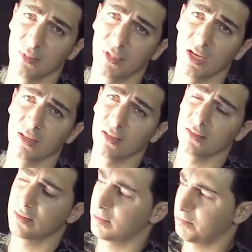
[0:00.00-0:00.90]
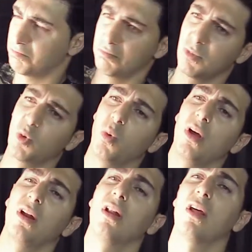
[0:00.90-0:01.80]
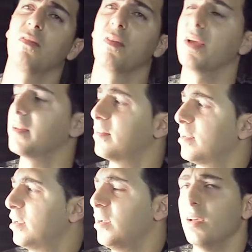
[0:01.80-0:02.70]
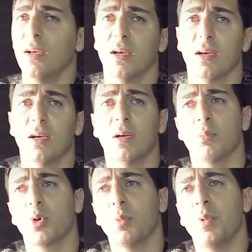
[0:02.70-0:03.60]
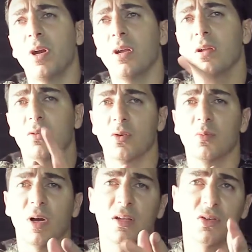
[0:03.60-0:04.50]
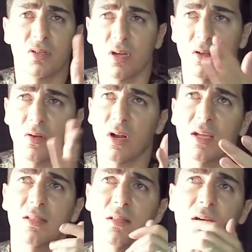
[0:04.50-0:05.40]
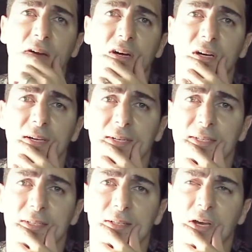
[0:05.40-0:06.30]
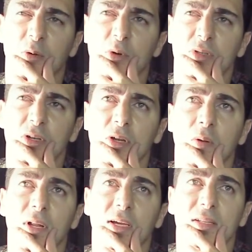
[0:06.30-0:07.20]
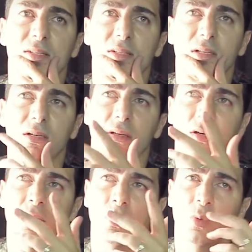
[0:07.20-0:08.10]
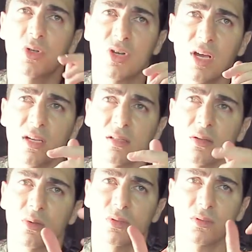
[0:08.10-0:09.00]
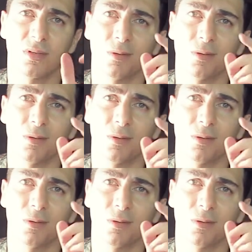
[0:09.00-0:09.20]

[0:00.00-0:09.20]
That is quite a lot of light. Comparing it to my just other lights there, Cowboy Studio lights, which has those